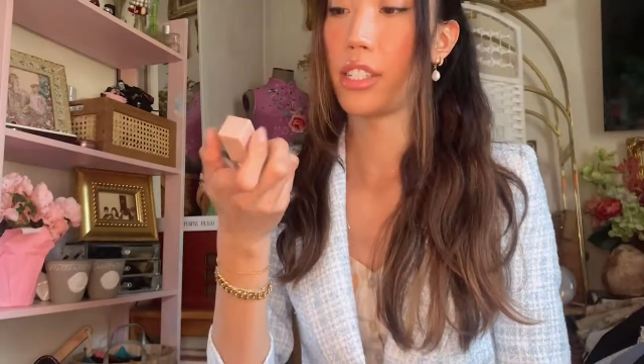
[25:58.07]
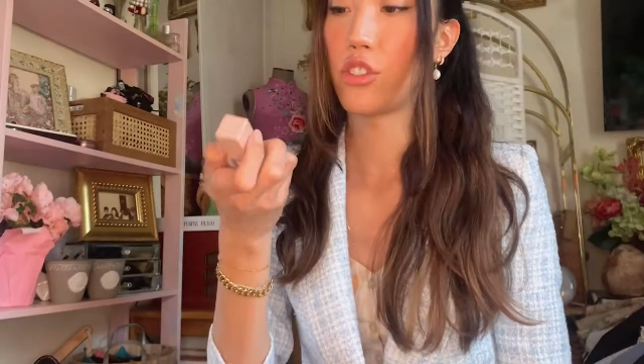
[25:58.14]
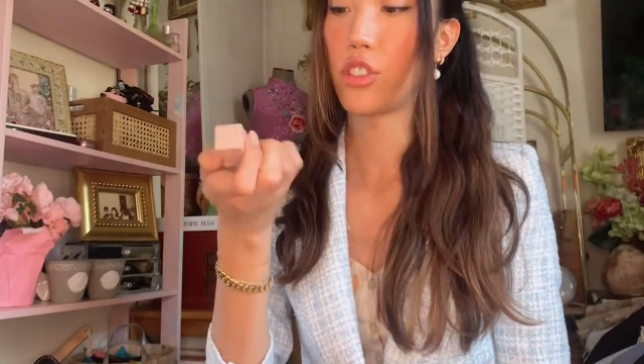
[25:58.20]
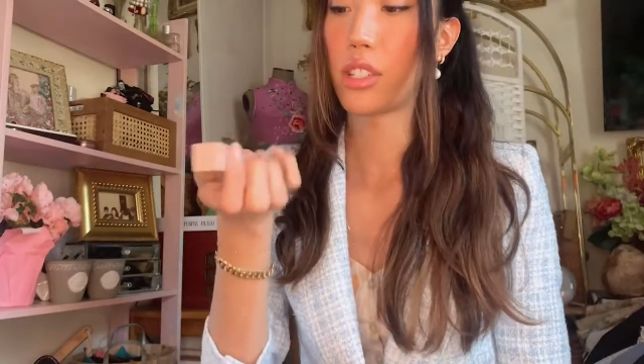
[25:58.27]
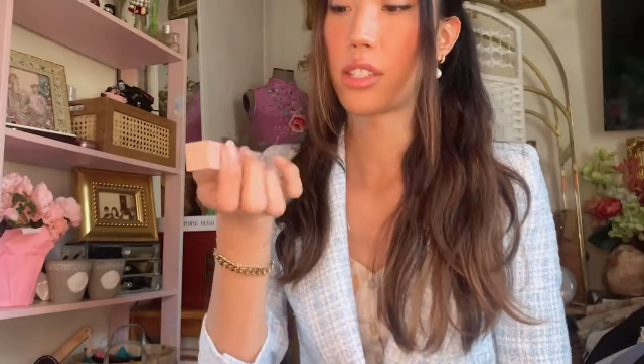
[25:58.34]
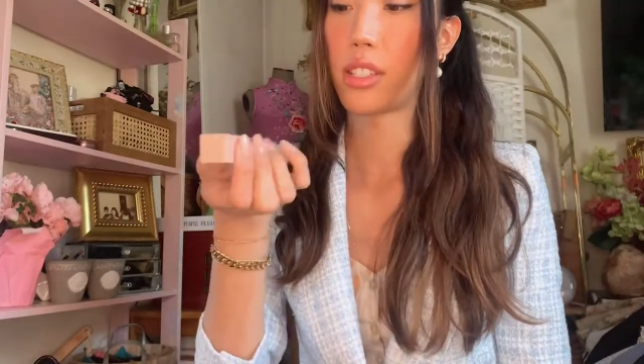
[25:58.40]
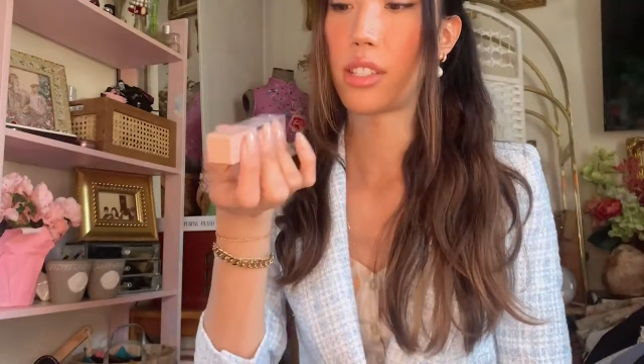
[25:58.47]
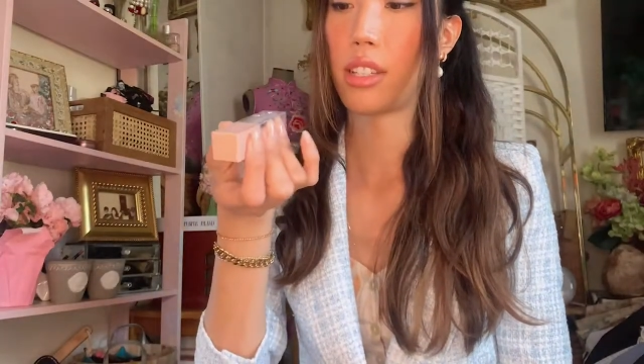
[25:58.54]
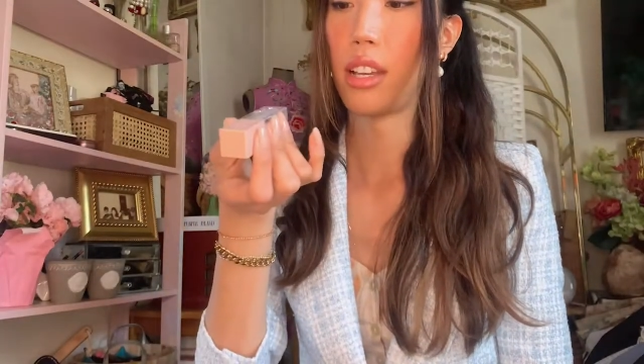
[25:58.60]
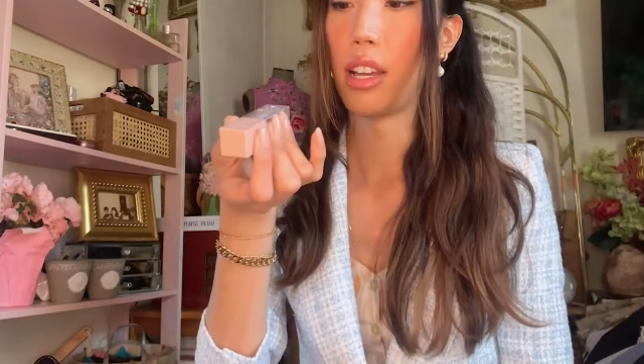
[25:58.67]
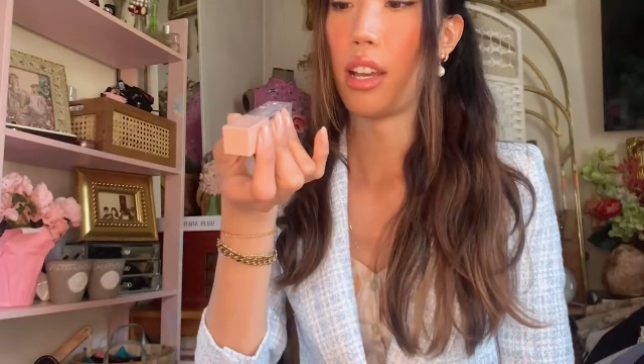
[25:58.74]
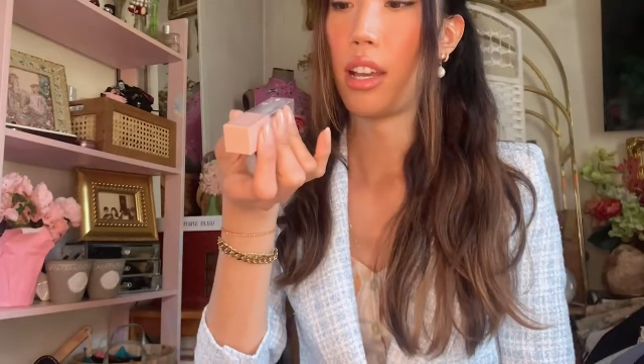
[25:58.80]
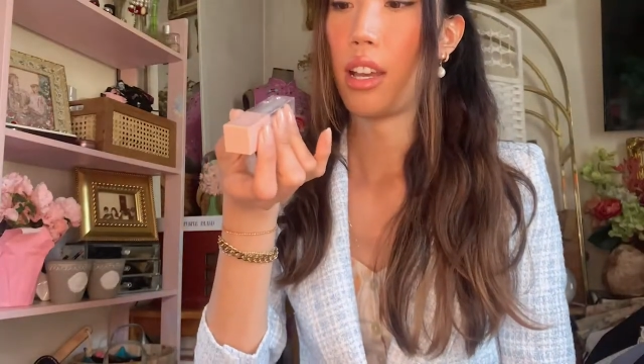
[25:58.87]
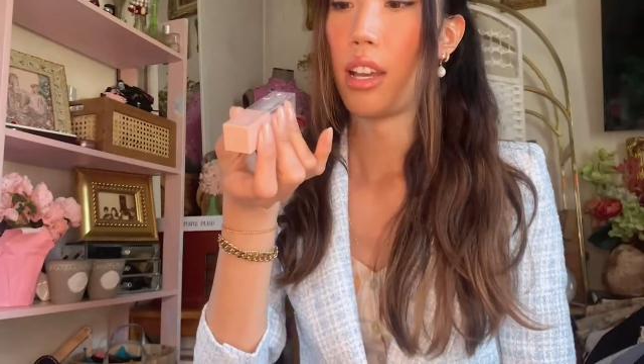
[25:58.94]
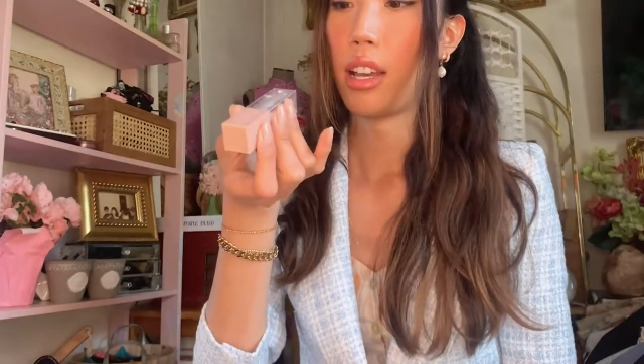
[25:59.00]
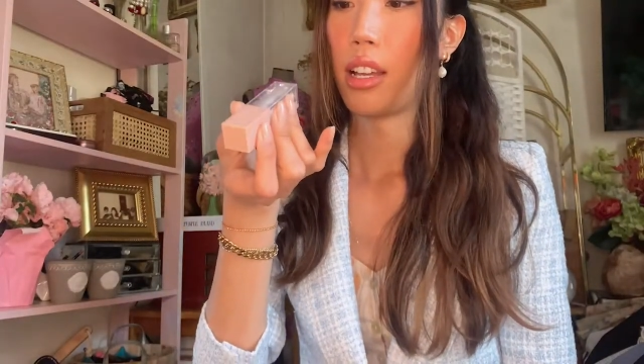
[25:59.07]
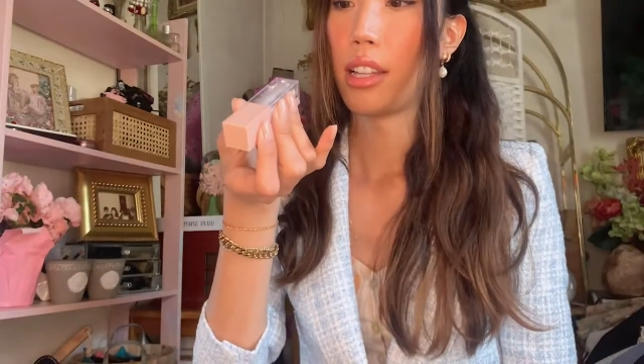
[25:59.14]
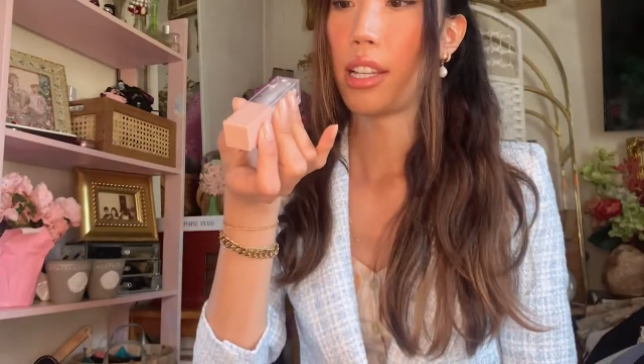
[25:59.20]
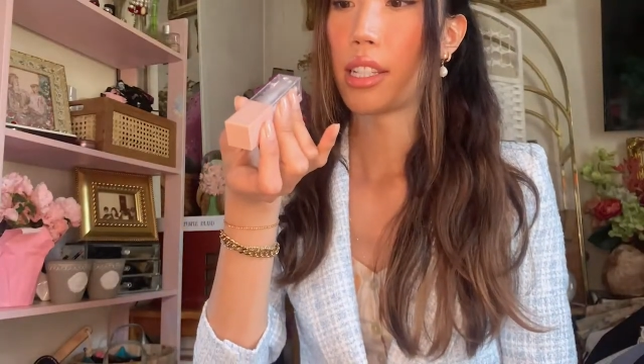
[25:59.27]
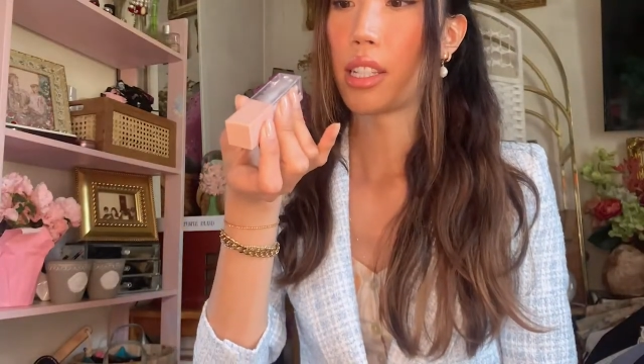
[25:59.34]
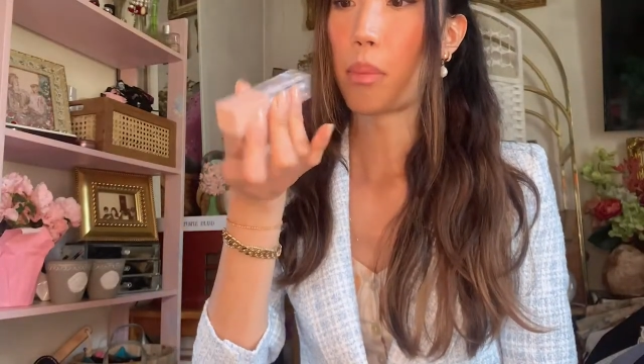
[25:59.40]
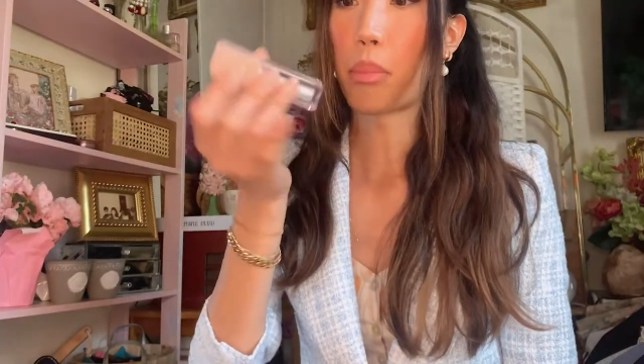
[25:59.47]
just
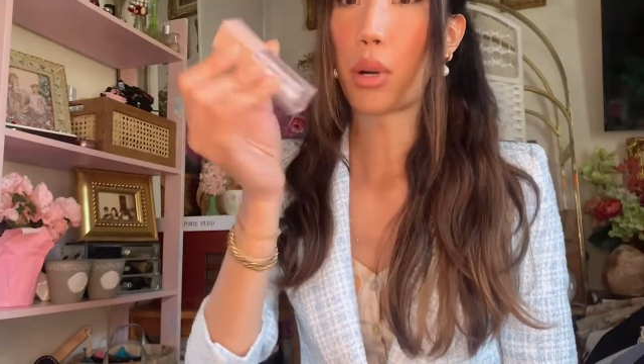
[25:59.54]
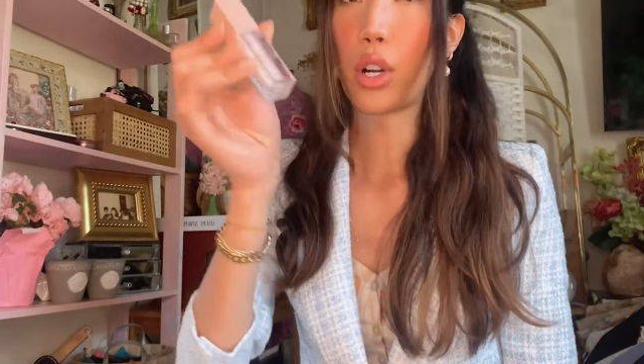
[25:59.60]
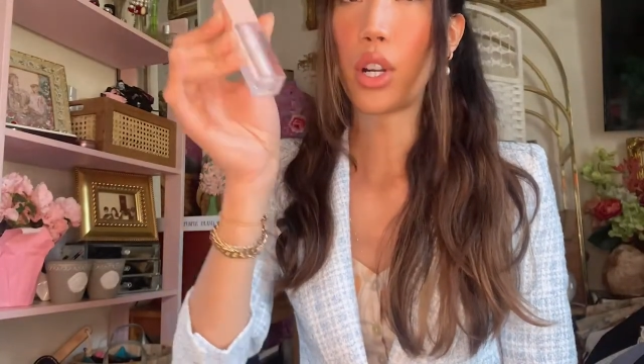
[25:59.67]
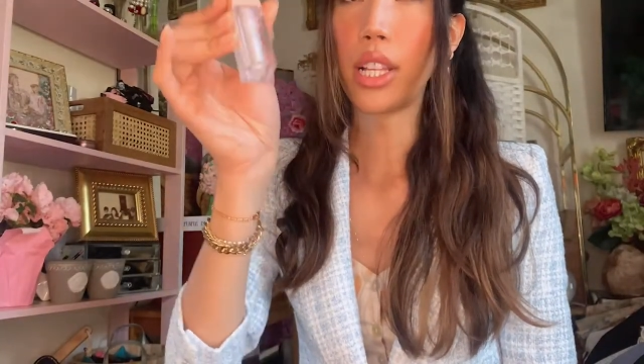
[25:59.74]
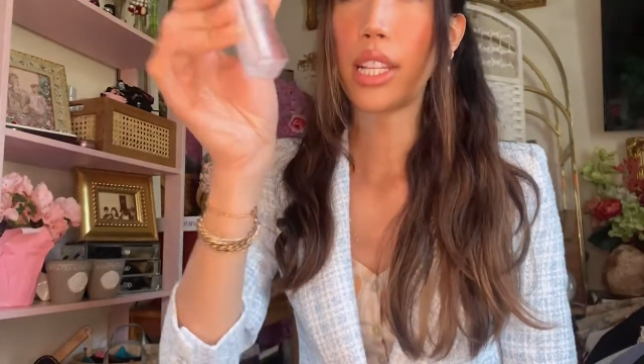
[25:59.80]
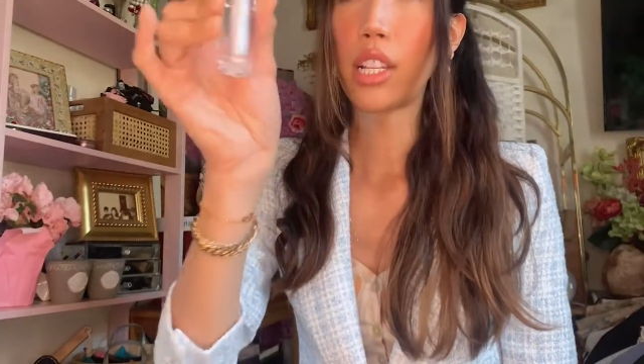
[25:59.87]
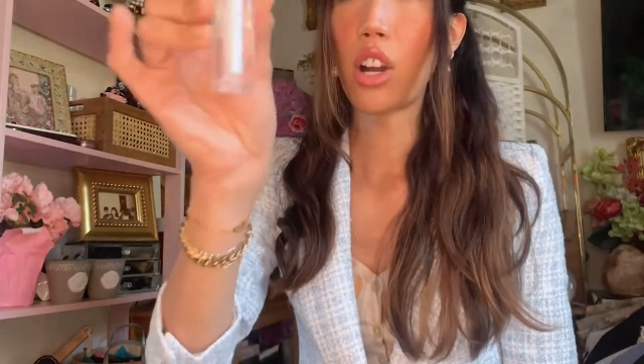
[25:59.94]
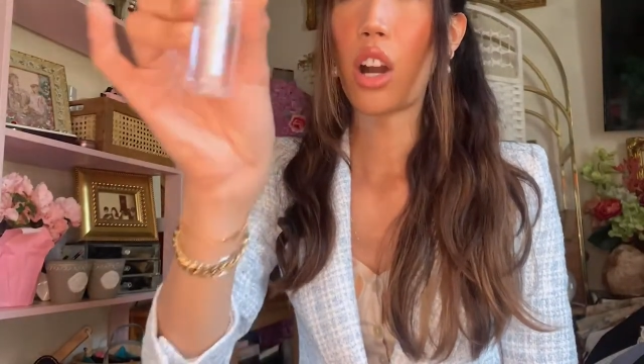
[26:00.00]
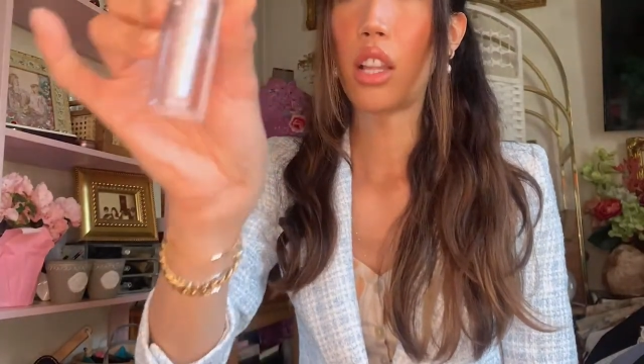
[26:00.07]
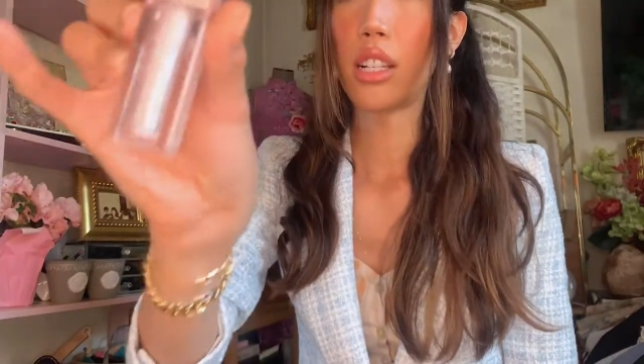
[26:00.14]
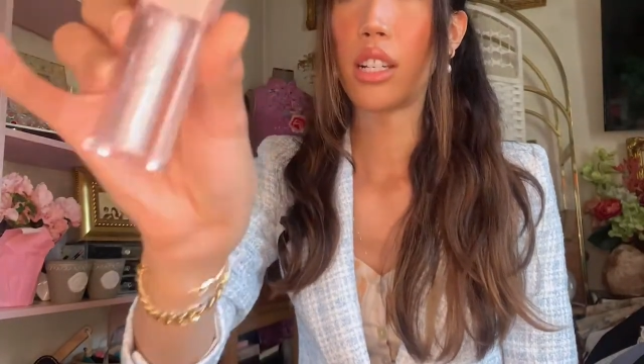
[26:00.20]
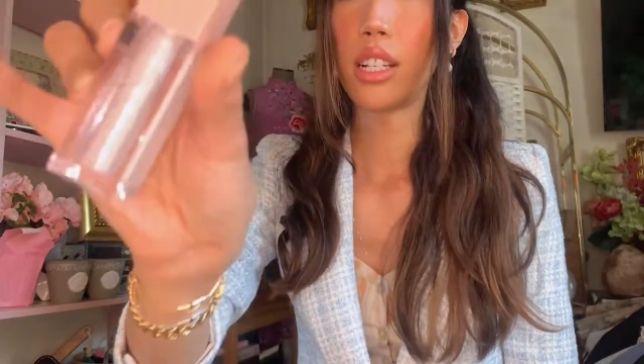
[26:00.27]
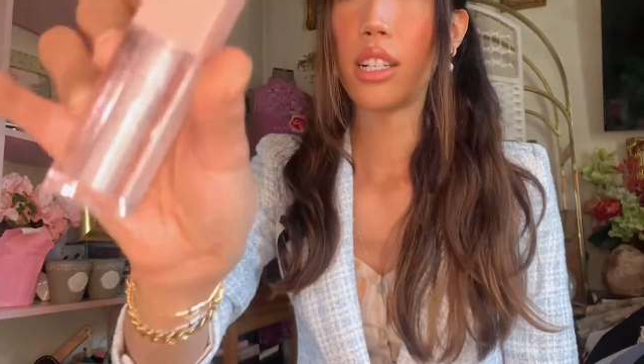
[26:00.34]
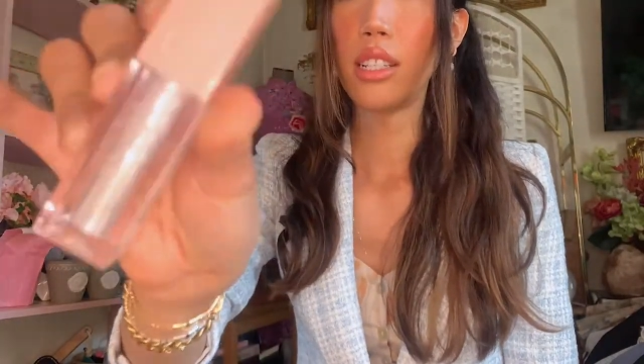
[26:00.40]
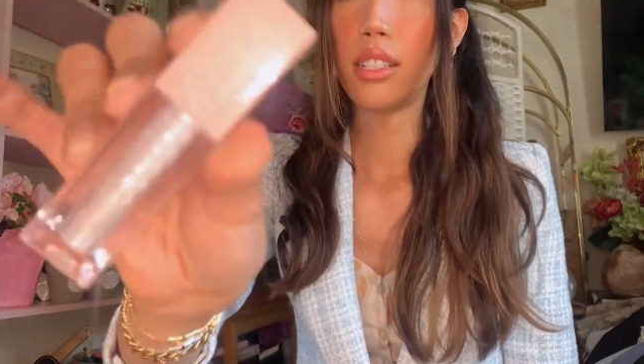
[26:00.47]
like the pearly color.